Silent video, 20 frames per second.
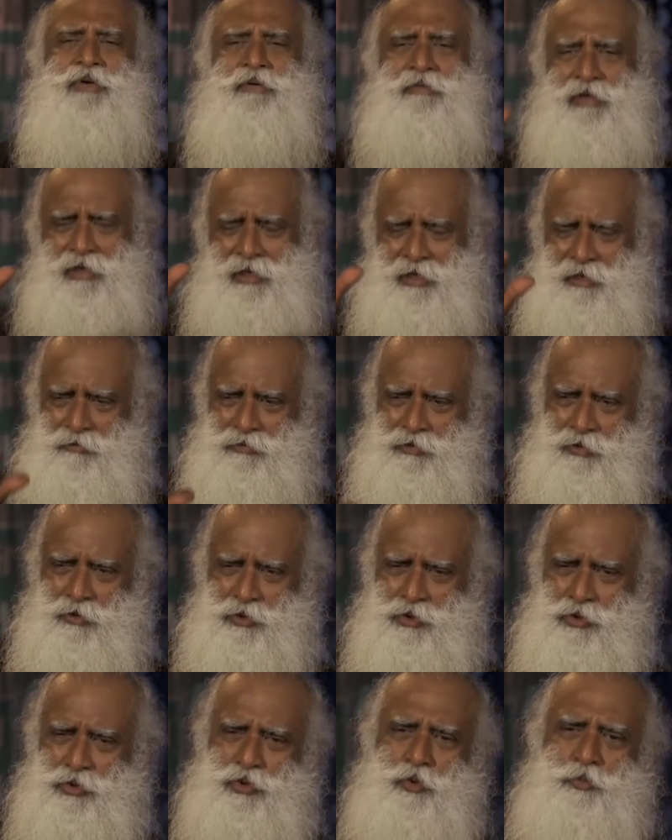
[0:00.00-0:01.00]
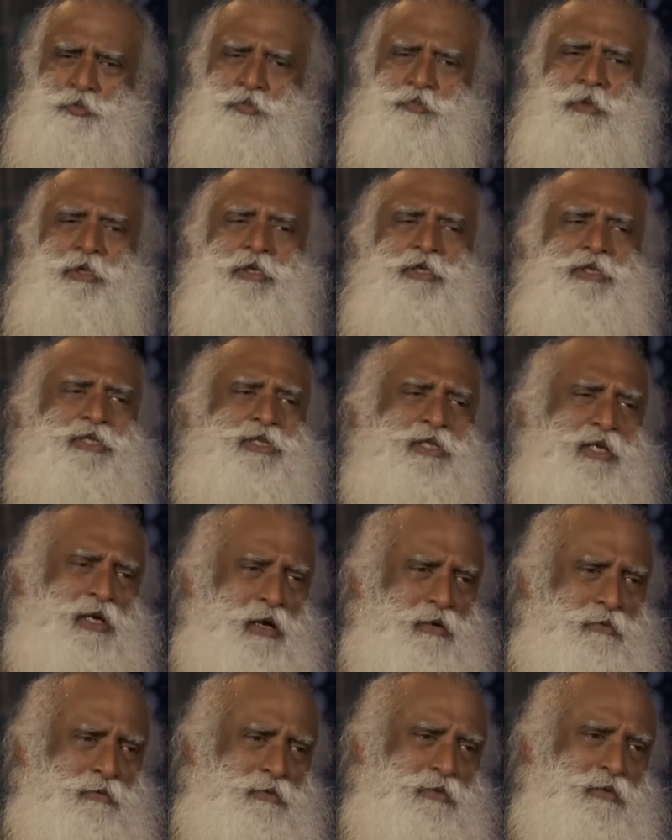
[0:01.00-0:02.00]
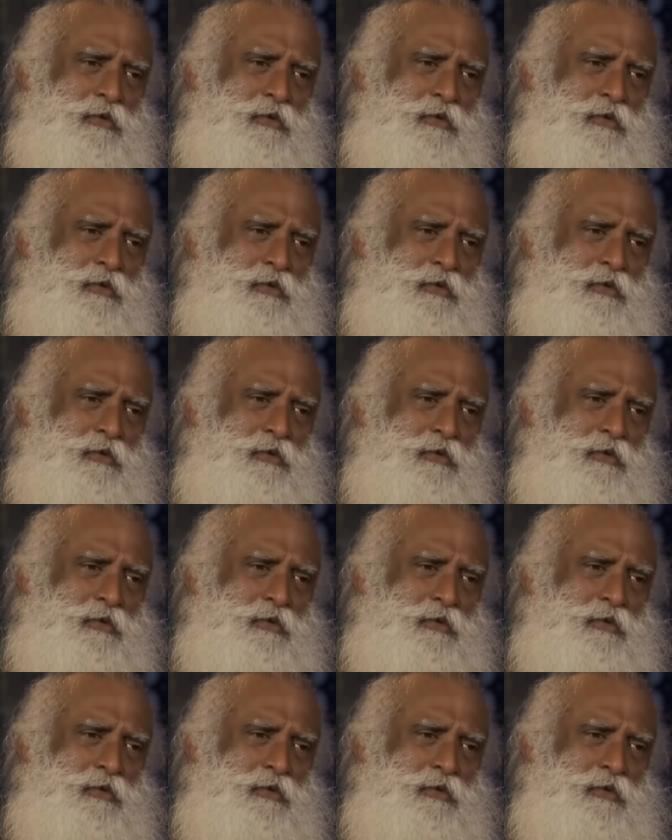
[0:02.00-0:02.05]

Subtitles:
we will give you a super discount,